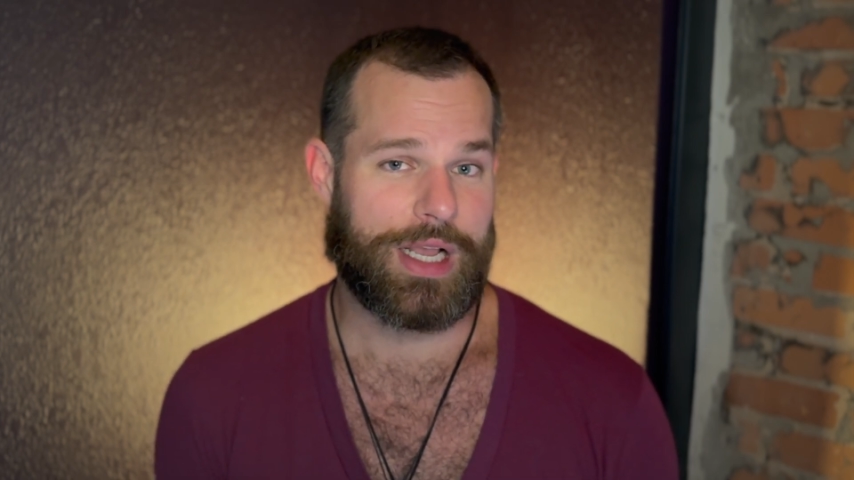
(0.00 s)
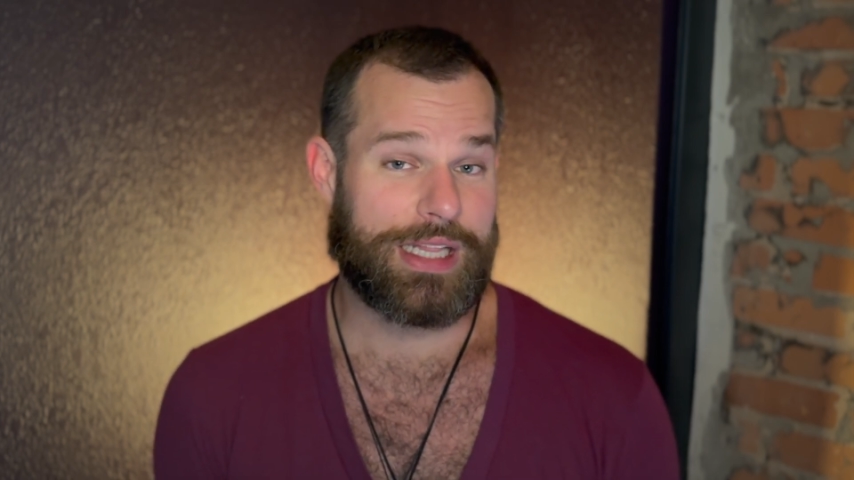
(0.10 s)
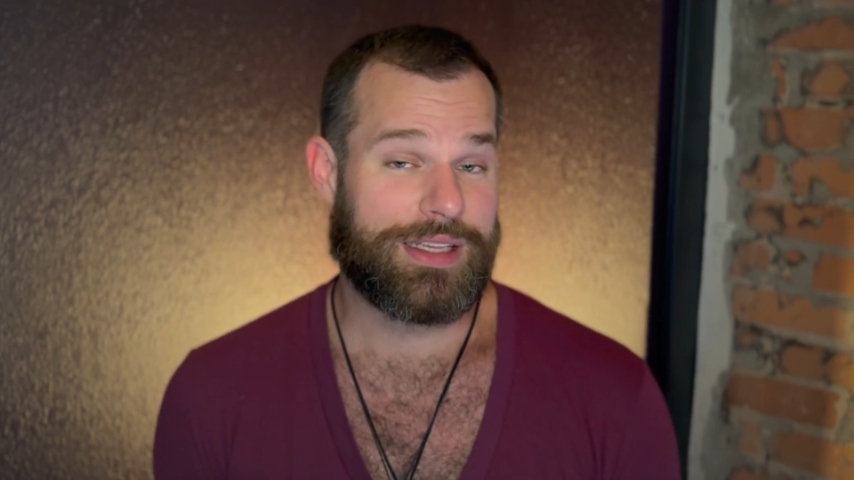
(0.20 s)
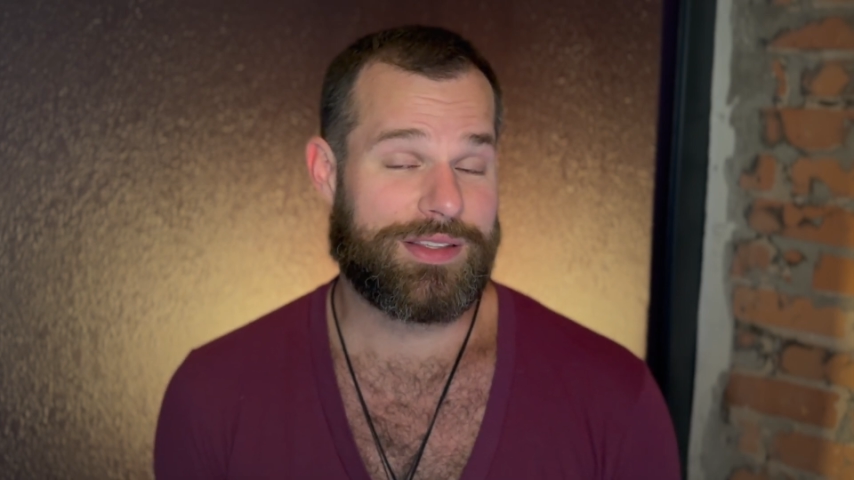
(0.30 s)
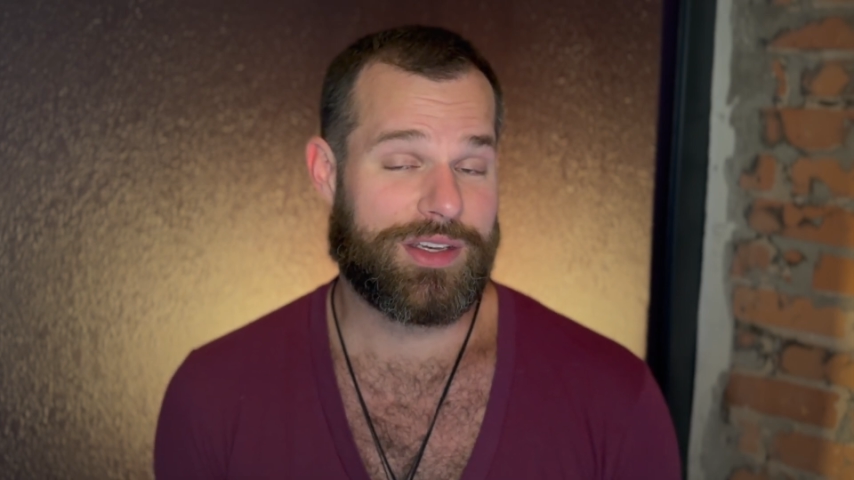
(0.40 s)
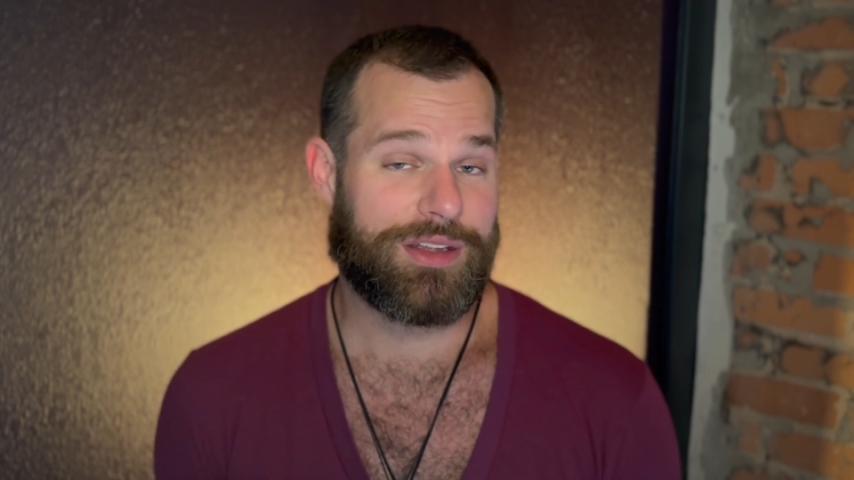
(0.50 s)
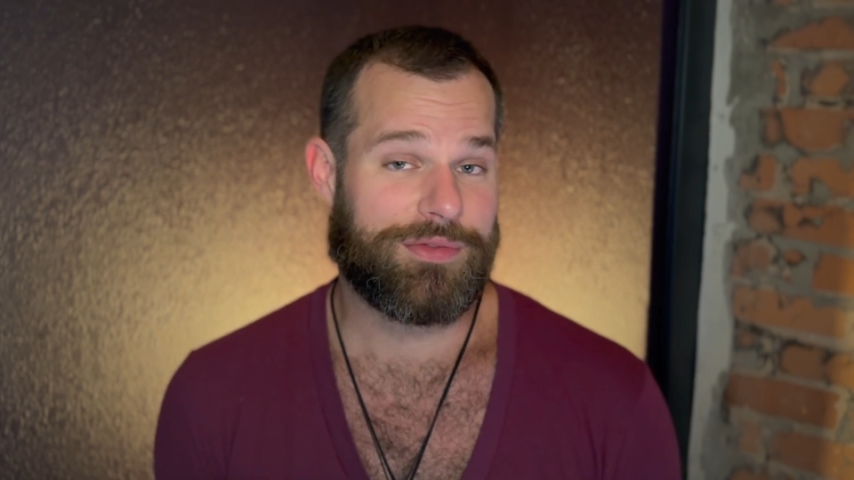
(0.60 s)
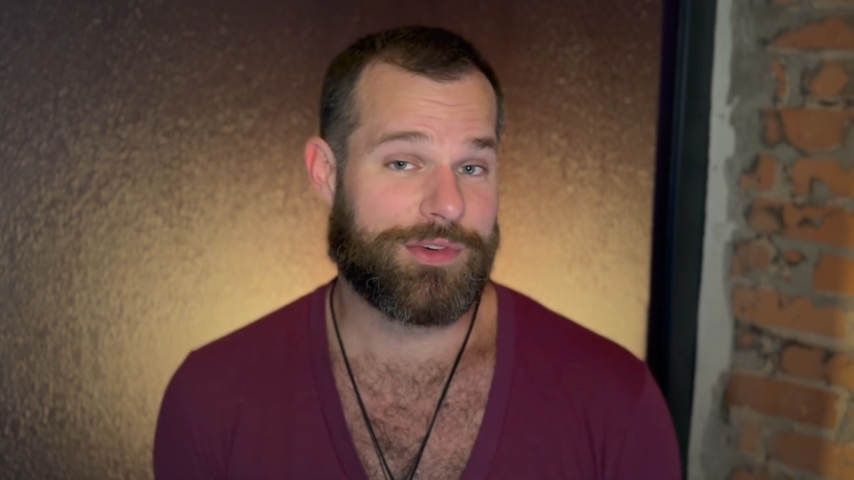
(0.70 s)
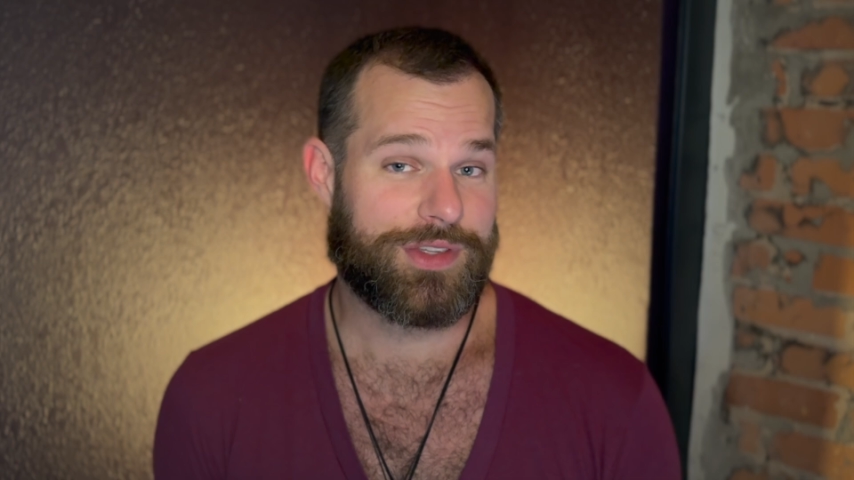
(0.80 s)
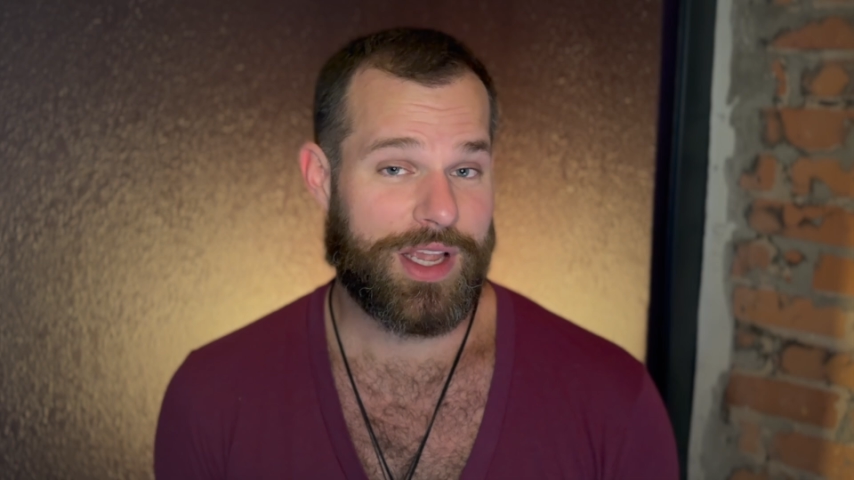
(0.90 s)
I listed it
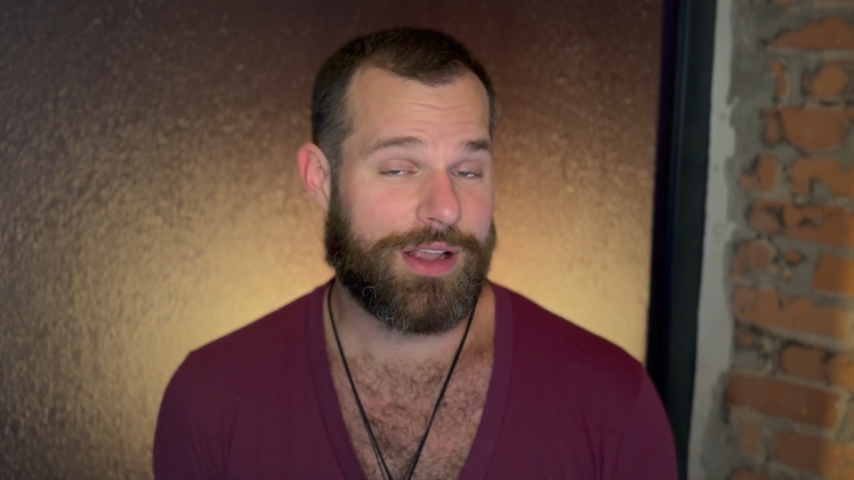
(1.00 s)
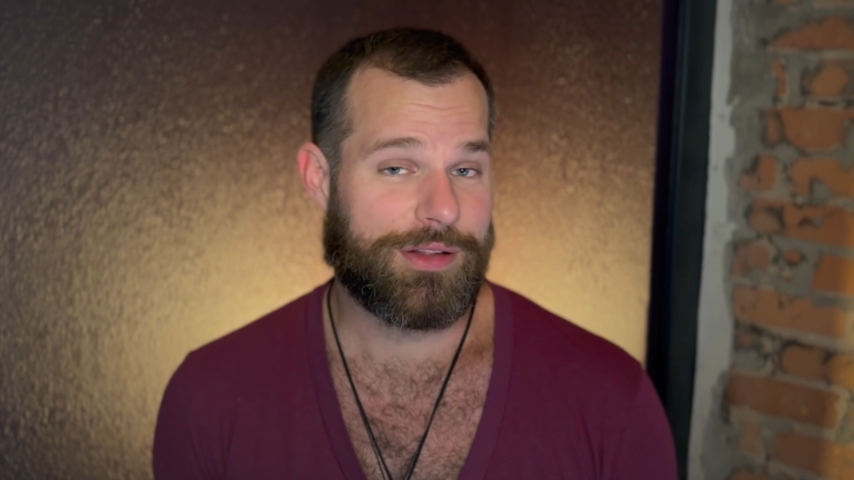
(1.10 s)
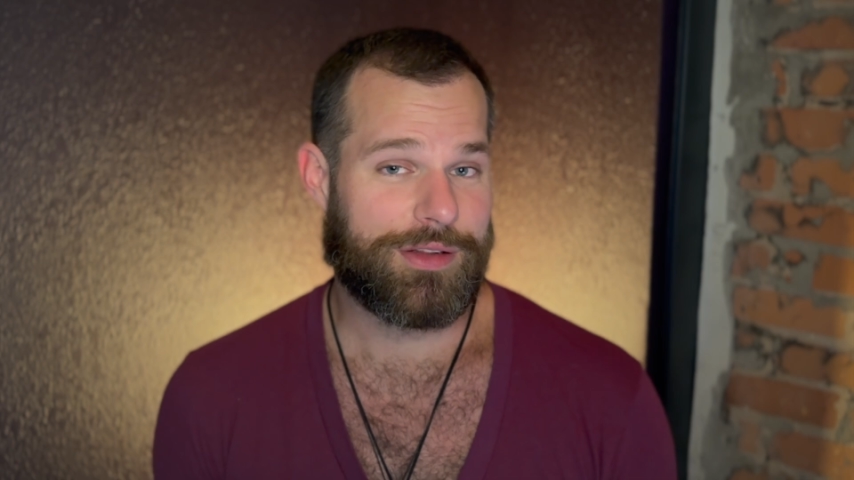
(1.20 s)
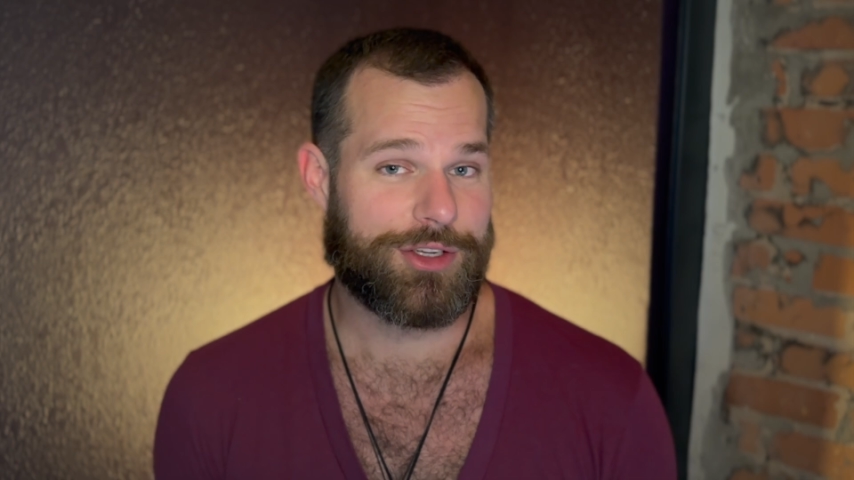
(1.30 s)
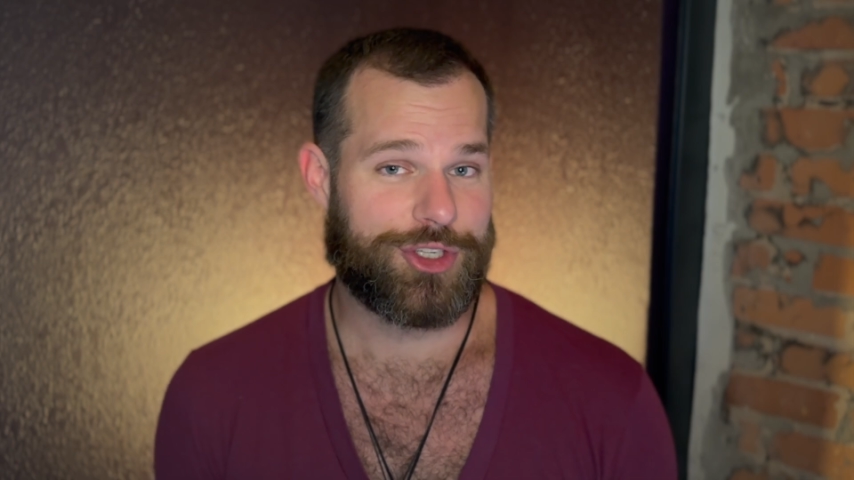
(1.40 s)
for sale on